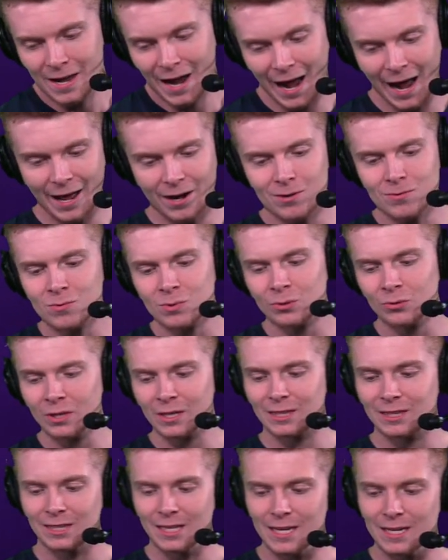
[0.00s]
I don't
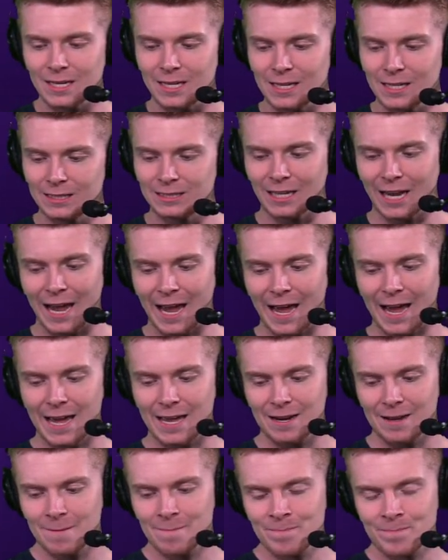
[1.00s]
really think he's
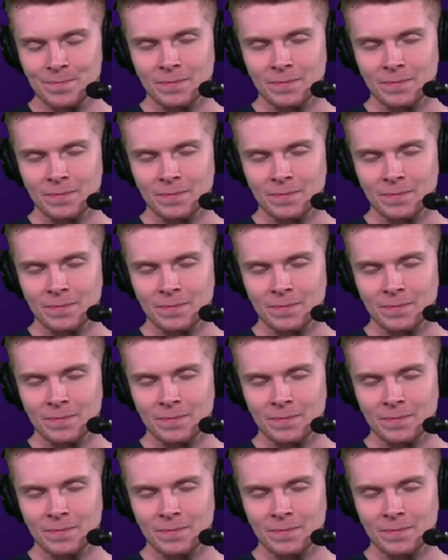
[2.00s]
had